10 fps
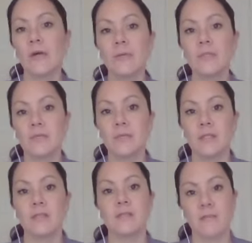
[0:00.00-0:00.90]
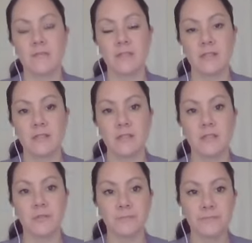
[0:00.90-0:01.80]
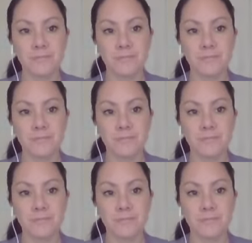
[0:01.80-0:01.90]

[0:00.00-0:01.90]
home is really the safest thing to do.